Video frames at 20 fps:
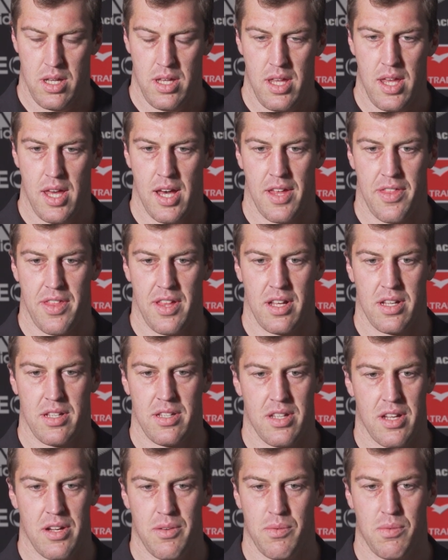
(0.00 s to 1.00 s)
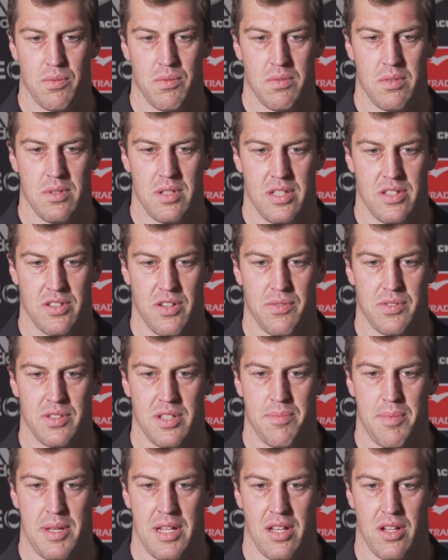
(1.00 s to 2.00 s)
Yeah, I think there's
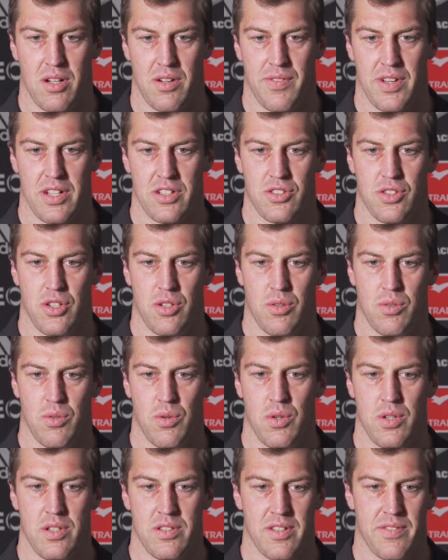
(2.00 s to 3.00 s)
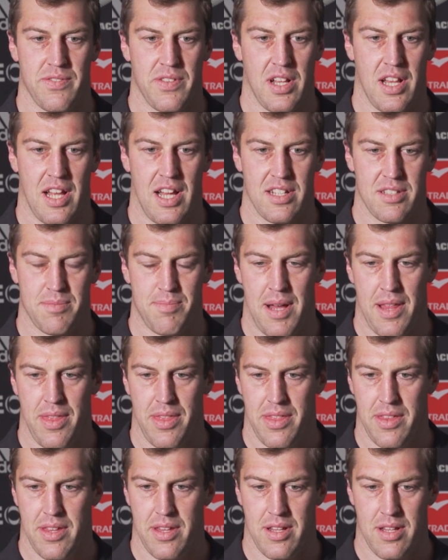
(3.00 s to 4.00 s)
obviously been a lot of external noise over the last
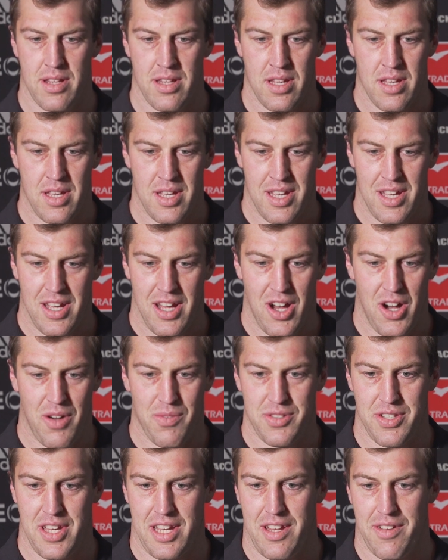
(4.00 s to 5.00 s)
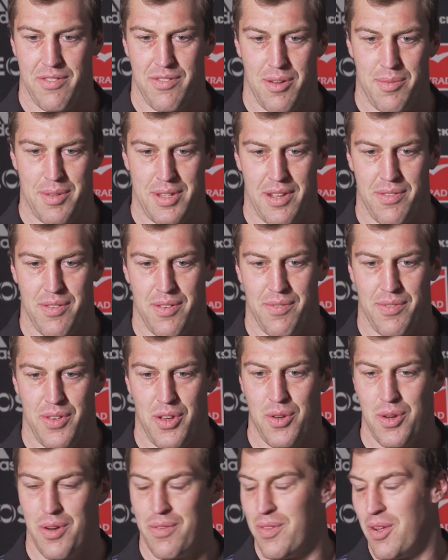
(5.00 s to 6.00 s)
month, and I've seen it from a different
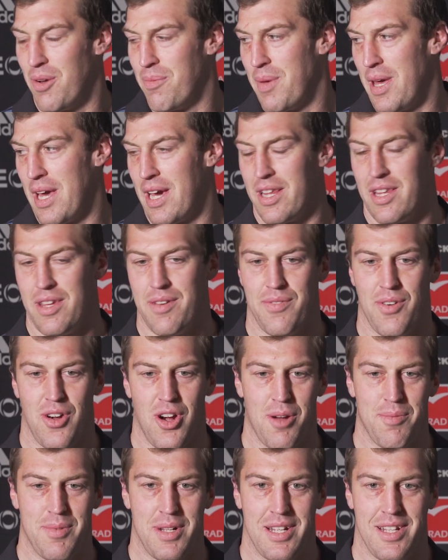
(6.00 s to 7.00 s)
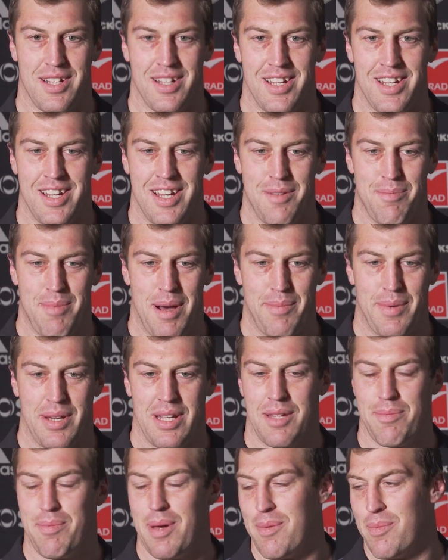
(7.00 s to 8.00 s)
view of not being in the environment and bumping
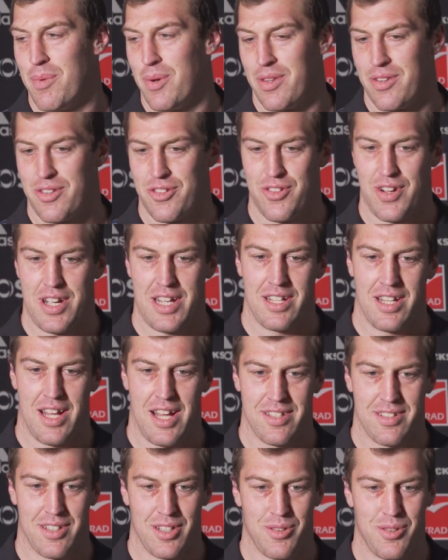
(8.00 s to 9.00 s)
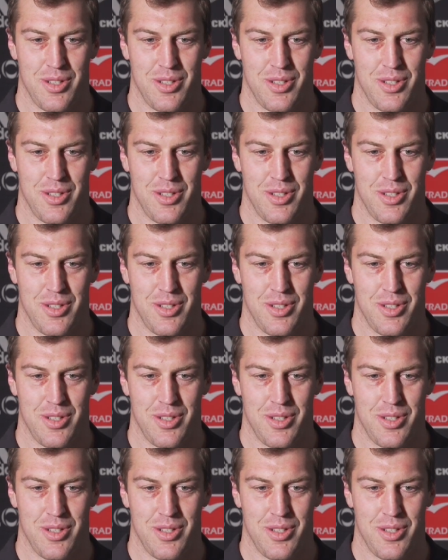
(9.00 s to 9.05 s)
into people on the street and asking